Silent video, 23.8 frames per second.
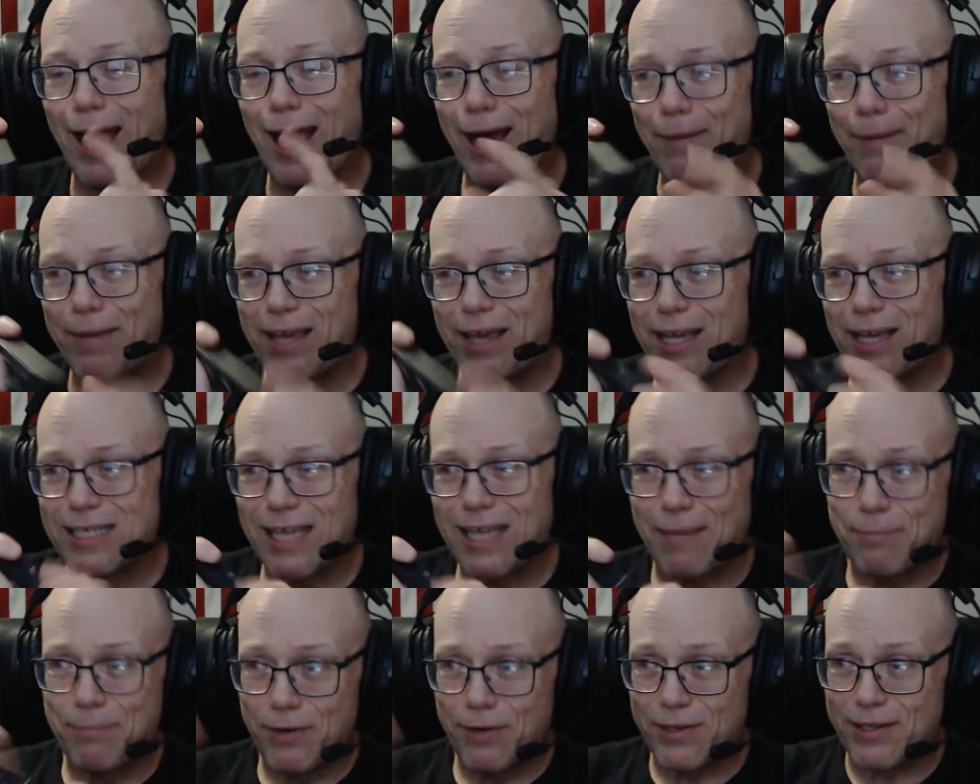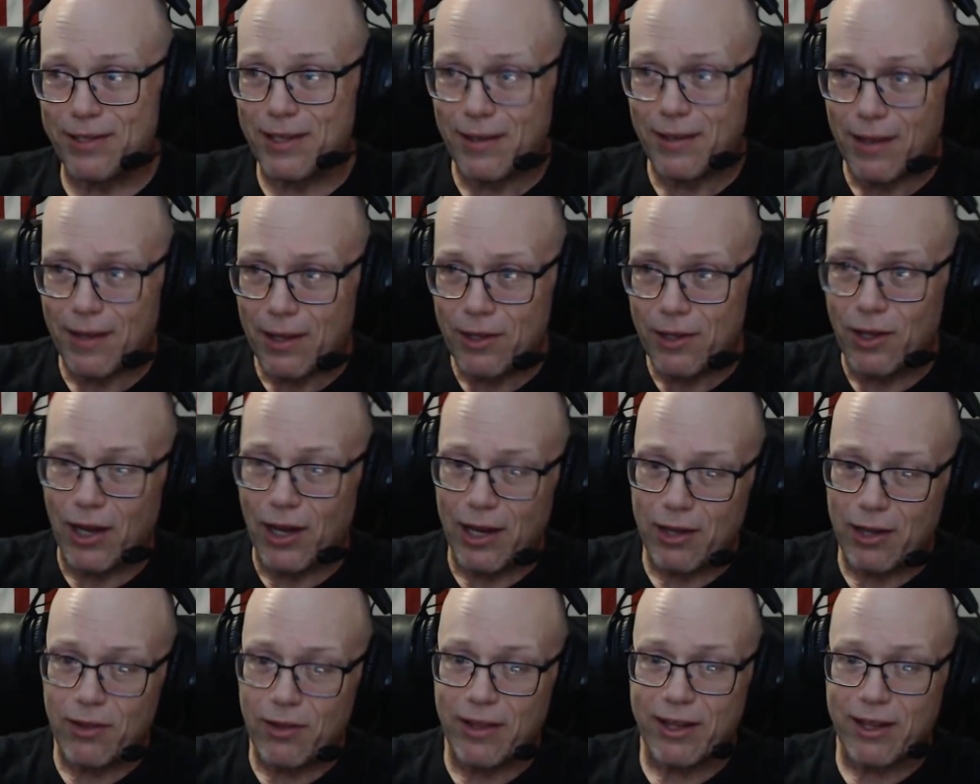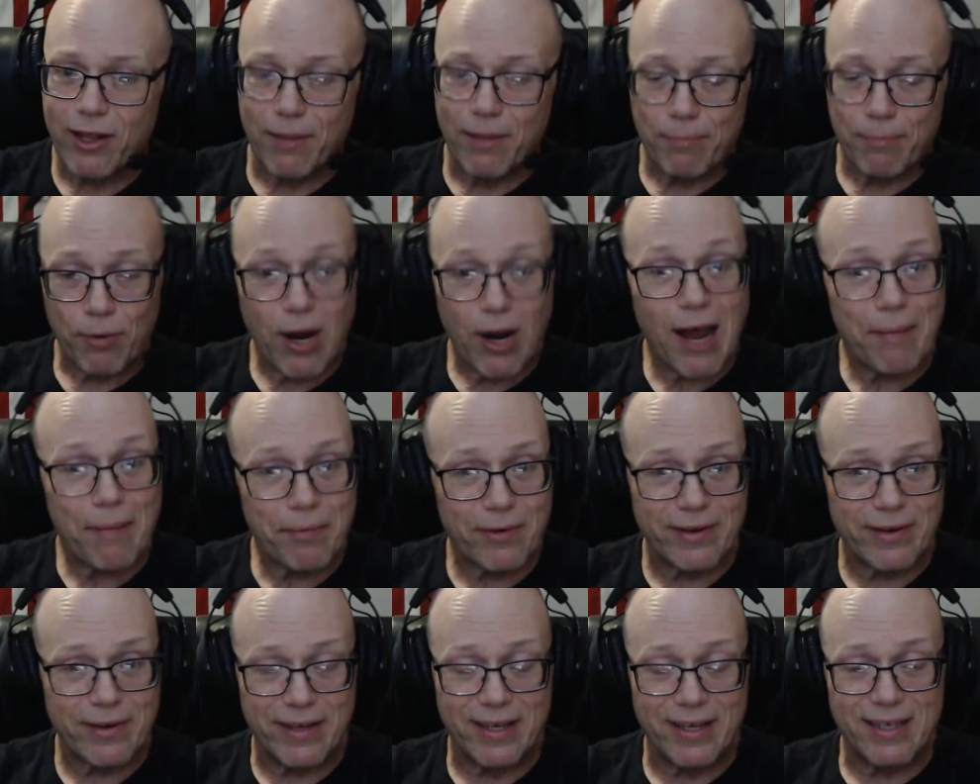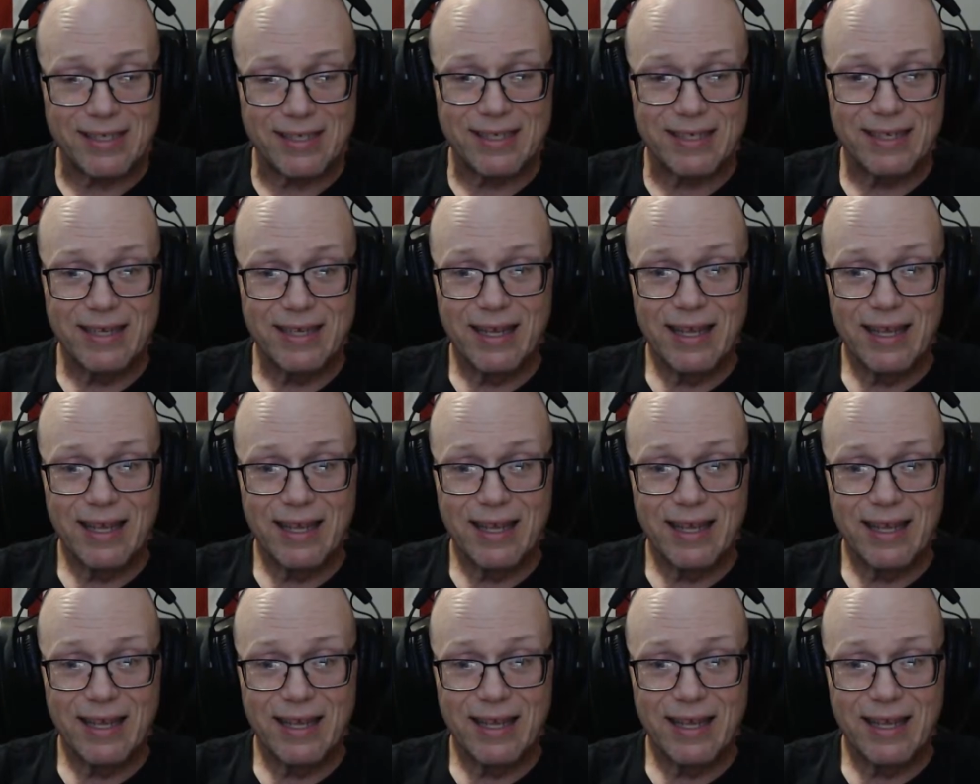because I click on properties,